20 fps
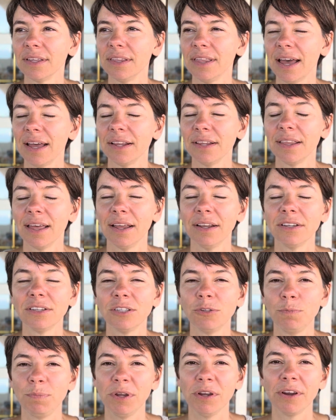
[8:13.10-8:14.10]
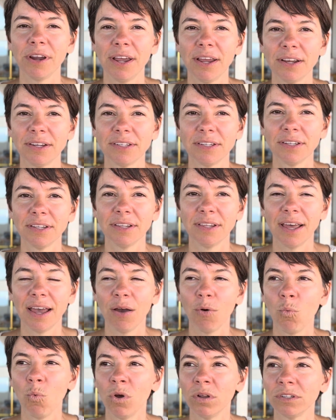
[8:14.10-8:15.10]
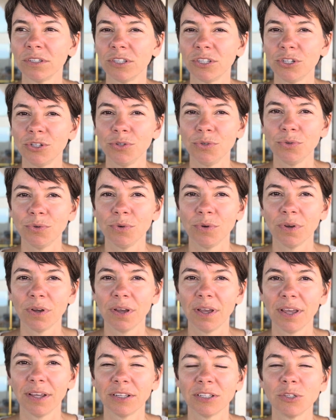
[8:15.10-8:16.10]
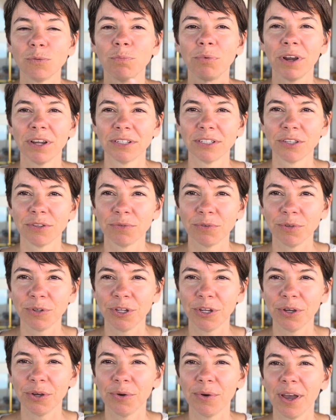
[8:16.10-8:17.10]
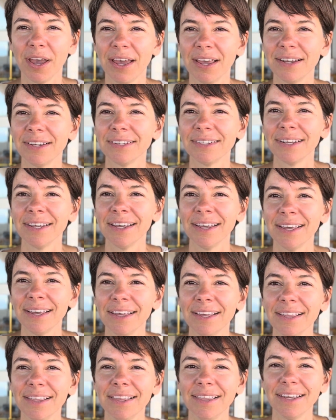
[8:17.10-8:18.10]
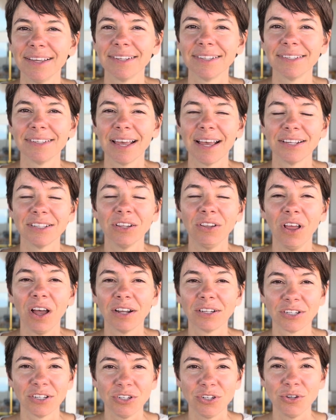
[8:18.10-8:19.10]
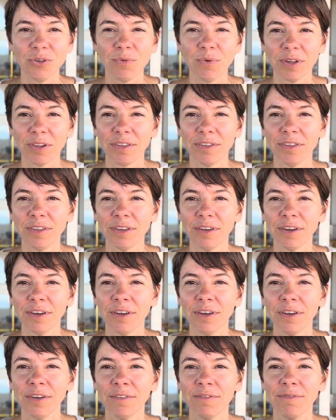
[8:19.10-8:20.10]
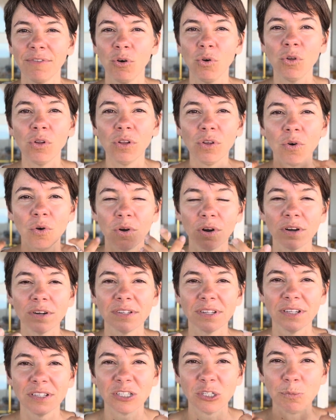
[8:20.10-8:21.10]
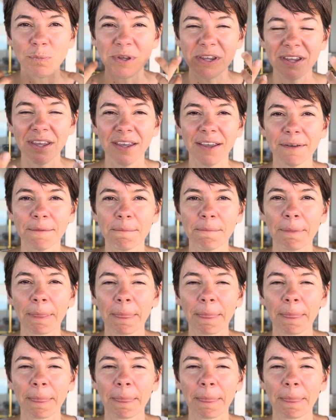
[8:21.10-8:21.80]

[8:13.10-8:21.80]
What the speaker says: that spirit that wants to express through you. And this has a lot to do with the vocal cords and speaking,